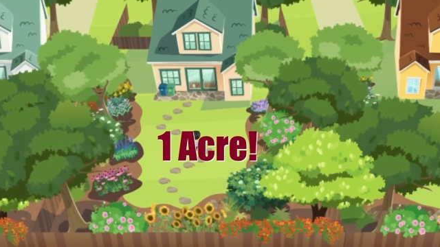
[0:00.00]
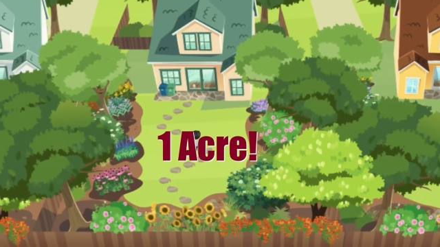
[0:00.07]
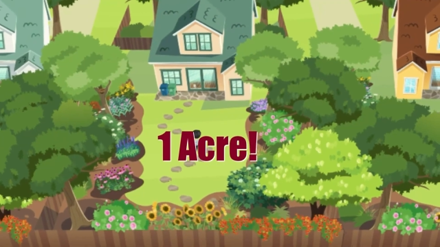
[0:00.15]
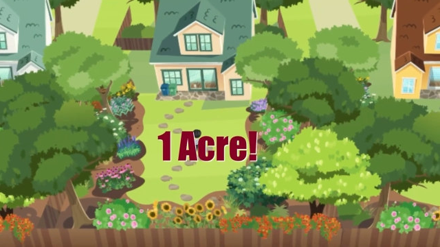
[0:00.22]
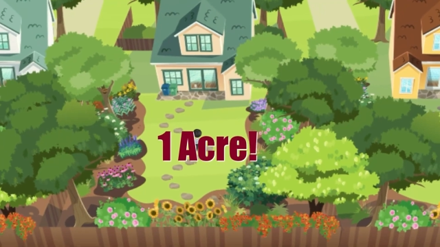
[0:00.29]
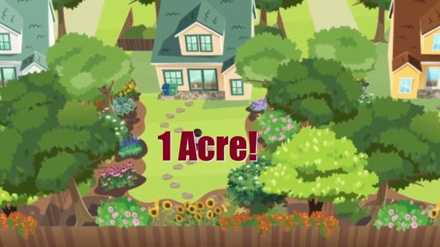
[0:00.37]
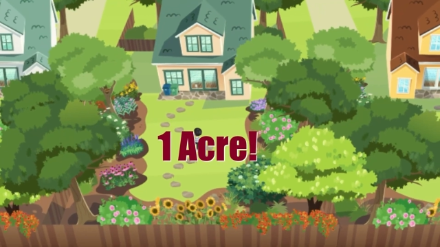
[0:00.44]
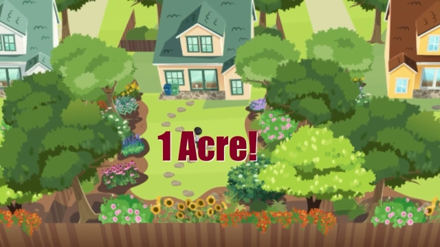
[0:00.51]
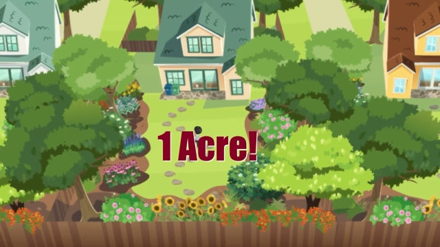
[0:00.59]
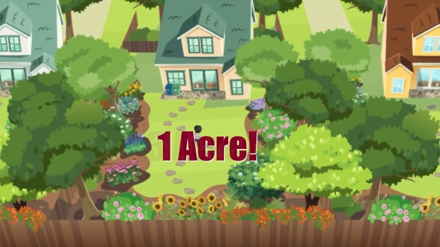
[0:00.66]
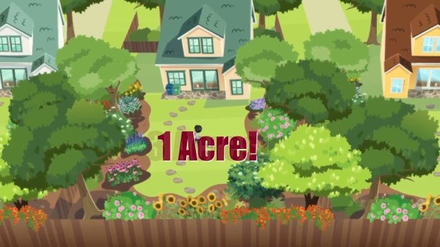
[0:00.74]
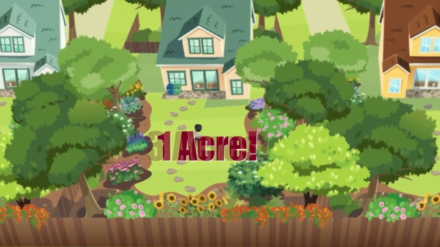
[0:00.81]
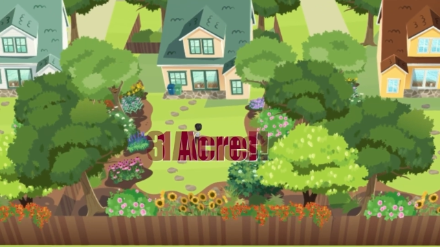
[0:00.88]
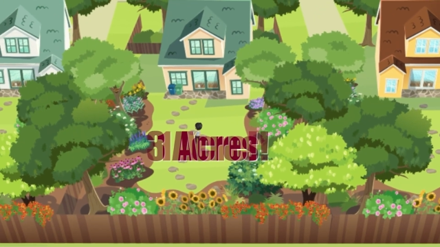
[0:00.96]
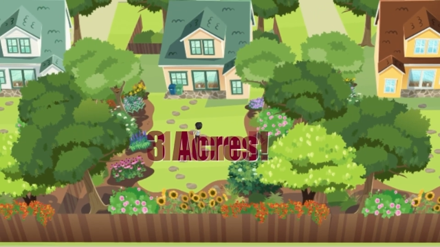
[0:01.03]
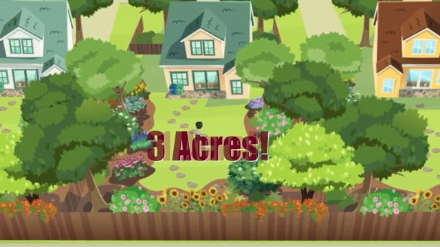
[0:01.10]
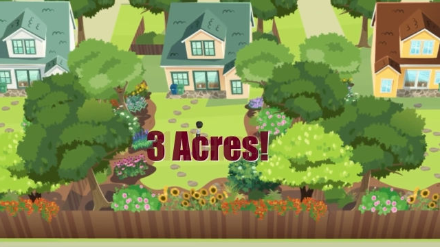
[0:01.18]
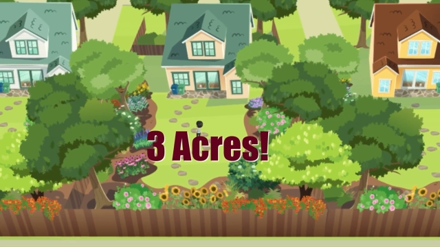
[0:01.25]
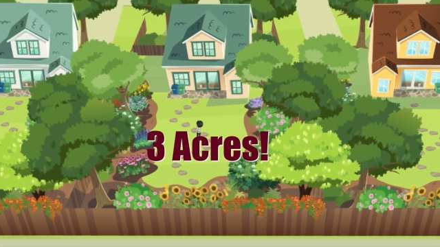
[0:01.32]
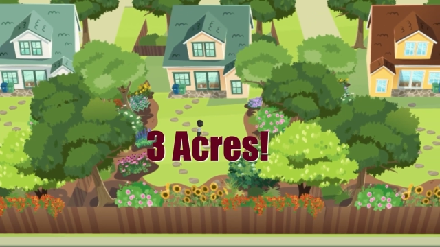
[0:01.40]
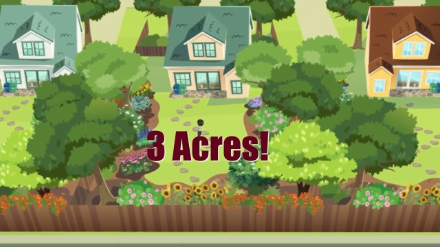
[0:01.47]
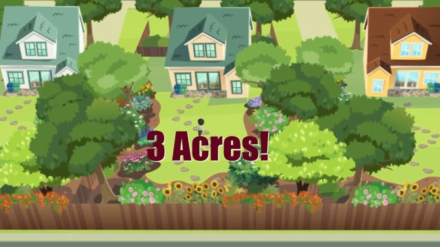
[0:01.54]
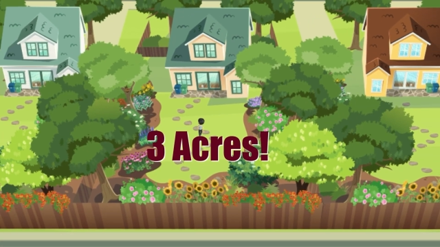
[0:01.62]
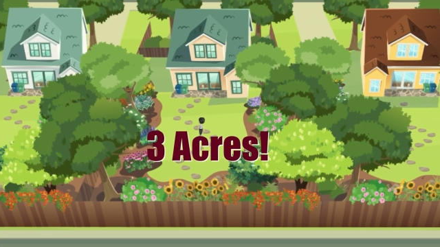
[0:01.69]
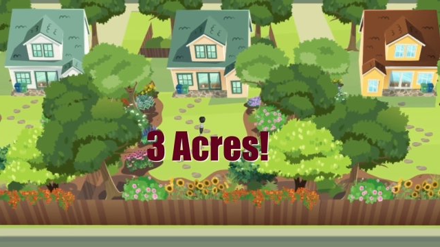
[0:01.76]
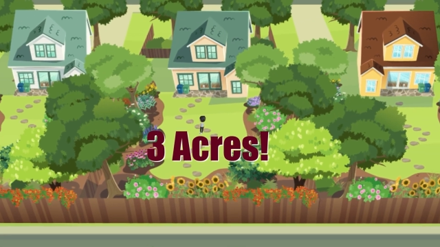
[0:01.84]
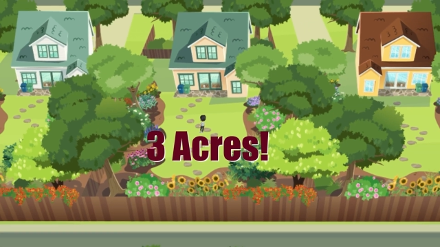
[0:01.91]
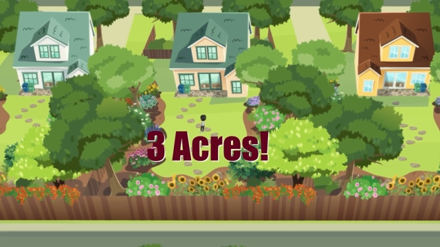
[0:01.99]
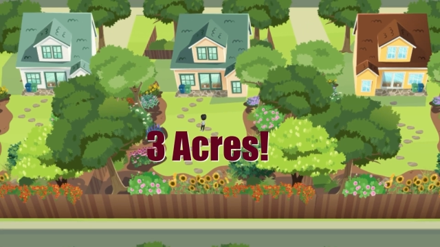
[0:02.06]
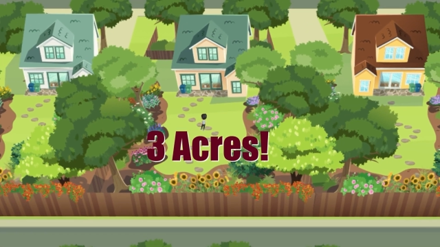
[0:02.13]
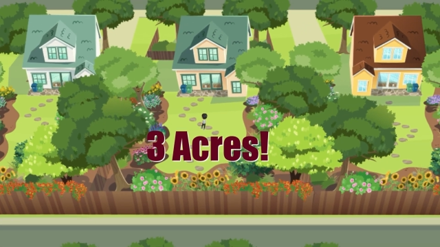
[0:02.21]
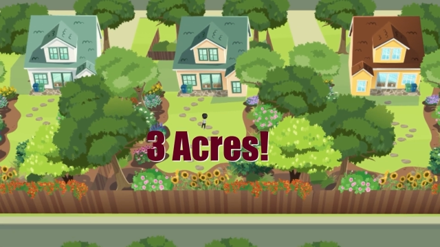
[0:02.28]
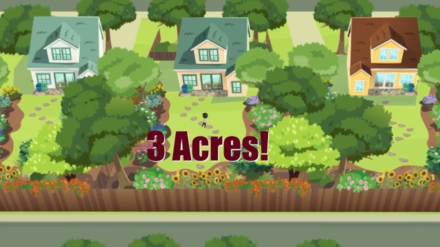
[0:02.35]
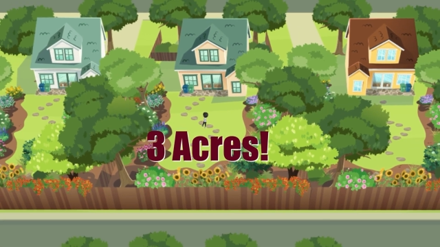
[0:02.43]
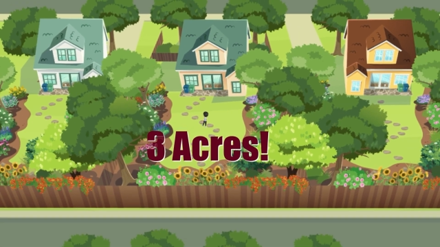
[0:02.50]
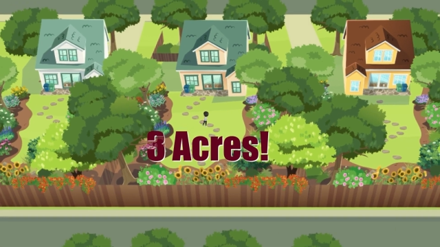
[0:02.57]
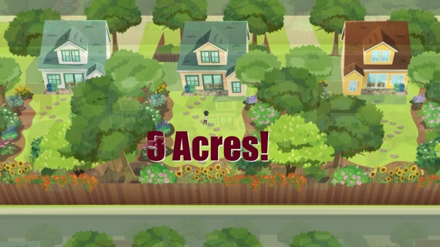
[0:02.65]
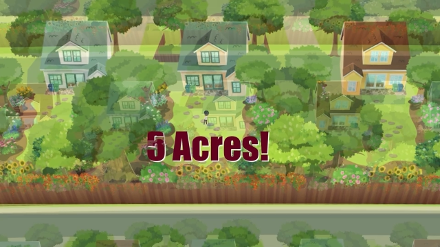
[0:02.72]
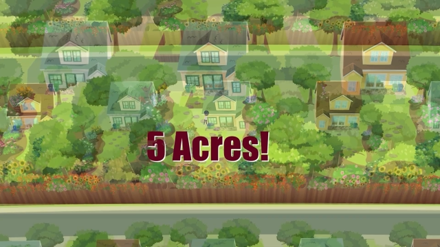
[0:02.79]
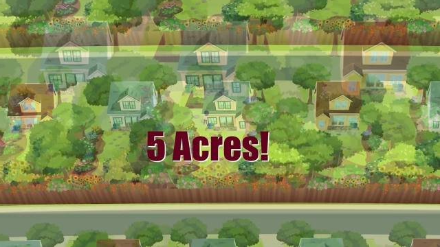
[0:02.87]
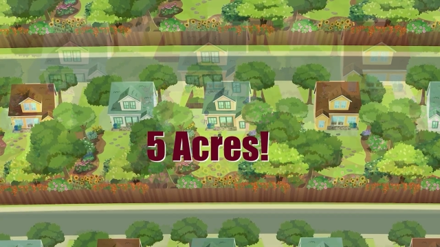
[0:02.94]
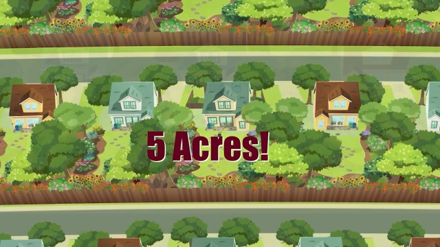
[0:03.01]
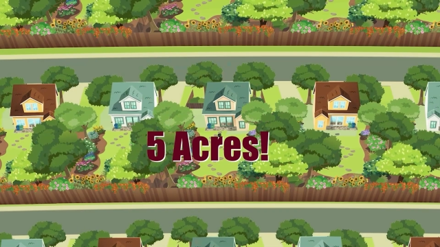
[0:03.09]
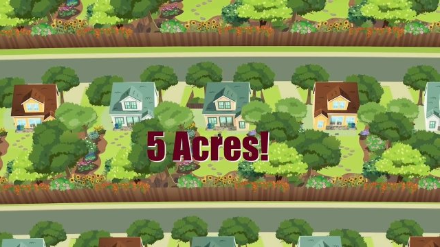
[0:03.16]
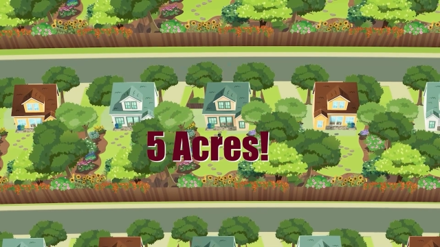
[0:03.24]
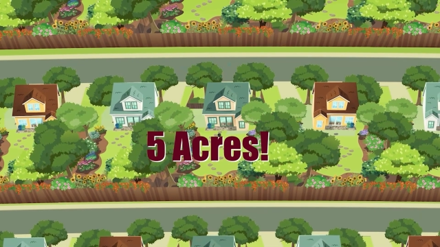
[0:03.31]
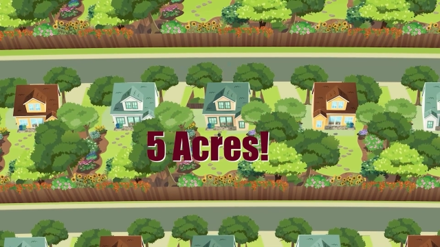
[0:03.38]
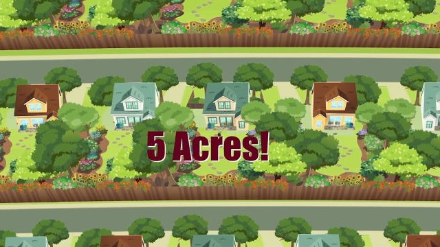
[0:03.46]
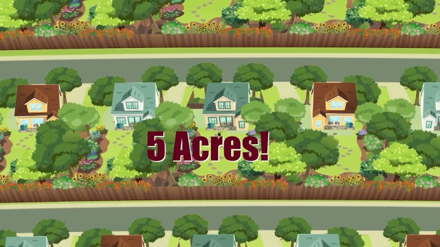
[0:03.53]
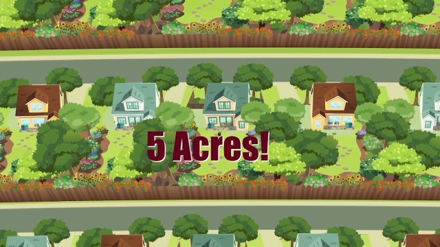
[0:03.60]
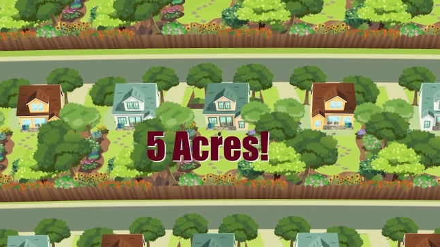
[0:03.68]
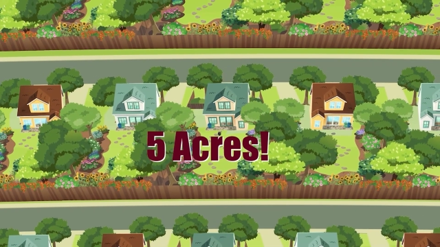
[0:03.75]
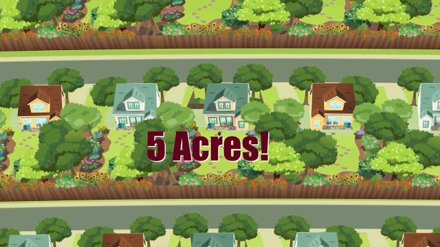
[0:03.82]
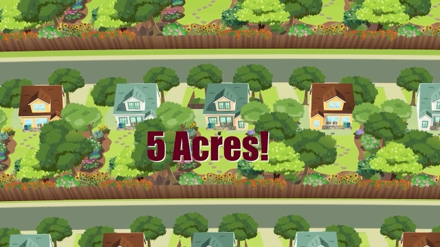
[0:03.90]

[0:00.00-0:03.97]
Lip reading: (no speaker visible)